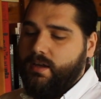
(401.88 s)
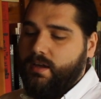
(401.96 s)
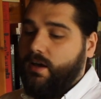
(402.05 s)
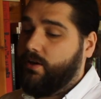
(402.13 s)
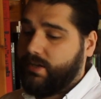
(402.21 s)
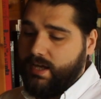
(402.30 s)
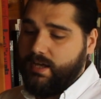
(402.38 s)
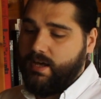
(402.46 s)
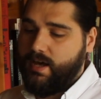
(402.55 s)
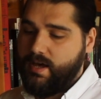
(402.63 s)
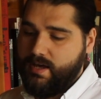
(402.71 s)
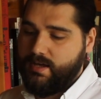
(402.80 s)
"Okay,
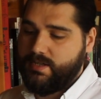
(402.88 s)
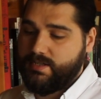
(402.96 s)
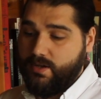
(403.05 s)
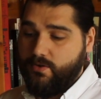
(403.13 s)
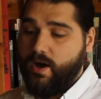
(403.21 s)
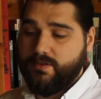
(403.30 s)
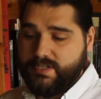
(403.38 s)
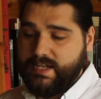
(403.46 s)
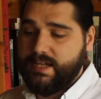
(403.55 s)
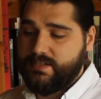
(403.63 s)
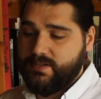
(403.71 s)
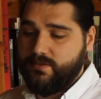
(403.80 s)
so I'll
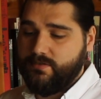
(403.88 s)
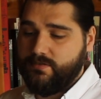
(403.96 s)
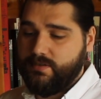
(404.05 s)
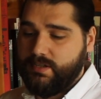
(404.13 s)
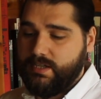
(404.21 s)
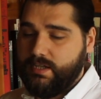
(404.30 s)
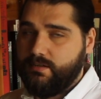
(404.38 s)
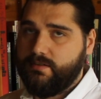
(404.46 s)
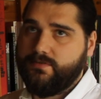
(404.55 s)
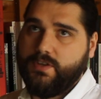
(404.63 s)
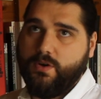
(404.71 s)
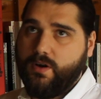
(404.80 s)
stay too,
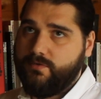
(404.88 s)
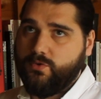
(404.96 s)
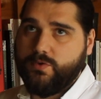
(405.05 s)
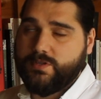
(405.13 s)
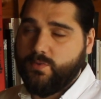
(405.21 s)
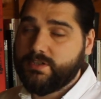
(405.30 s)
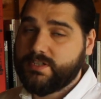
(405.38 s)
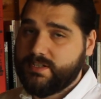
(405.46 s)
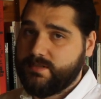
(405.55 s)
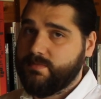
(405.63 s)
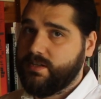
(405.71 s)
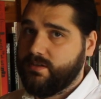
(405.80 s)
even though I've always wanted
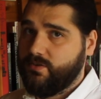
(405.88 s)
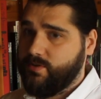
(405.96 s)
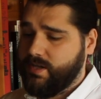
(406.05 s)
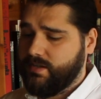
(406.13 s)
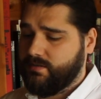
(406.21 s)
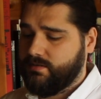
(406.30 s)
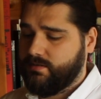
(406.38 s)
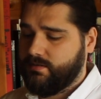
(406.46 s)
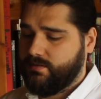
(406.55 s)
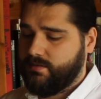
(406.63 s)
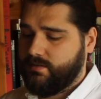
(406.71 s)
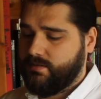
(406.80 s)
to meet the Queen."
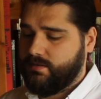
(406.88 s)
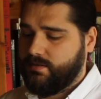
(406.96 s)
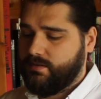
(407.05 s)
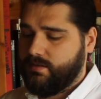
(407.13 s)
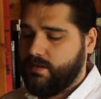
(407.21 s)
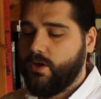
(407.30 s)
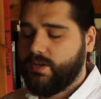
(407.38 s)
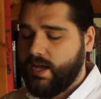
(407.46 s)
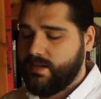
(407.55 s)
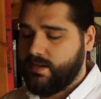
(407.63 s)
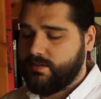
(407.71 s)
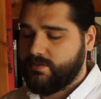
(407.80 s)
"Okay
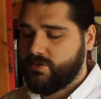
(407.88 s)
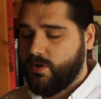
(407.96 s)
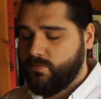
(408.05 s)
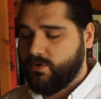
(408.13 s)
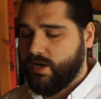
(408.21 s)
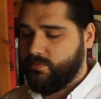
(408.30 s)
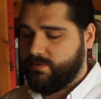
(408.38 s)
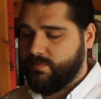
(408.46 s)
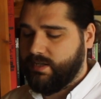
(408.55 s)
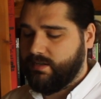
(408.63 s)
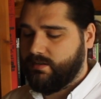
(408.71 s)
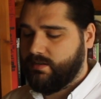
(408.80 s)
then, Tom will come with
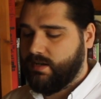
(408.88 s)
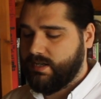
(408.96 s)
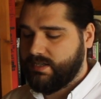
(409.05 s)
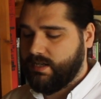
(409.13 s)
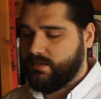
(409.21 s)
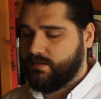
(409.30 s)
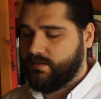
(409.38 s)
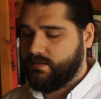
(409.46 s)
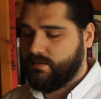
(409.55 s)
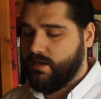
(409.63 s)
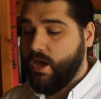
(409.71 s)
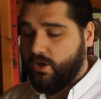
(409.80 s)
me," I said.
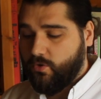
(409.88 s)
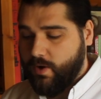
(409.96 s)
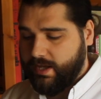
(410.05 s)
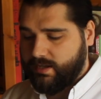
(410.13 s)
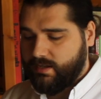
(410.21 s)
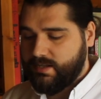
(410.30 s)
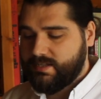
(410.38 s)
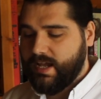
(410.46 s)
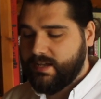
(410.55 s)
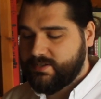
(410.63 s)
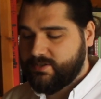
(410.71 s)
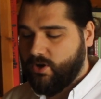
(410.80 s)
"Quick, it's
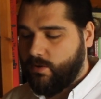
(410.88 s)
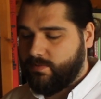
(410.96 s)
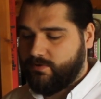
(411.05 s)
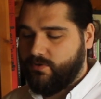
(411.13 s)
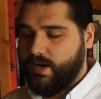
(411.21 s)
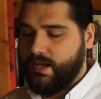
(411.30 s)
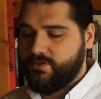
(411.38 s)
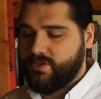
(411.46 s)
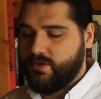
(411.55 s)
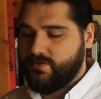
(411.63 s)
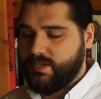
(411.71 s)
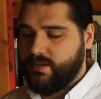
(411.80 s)
our stop," cried out
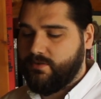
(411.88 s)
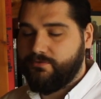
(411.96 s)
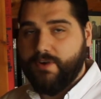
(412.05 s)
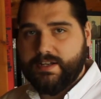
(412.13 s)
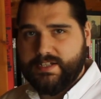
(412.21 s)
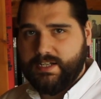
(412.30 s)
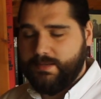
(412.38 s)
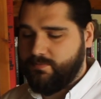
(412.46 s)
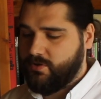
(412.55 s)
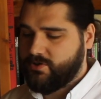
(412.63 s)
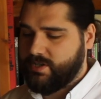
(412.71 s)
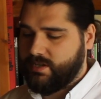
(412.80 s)
Josie, frantically
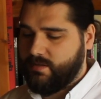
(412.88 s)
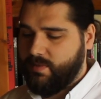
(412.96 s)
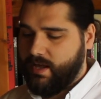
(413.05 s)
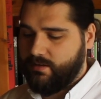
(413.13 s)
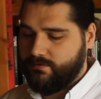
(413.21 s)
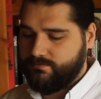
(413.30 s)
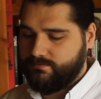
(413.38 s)
pushing the bell.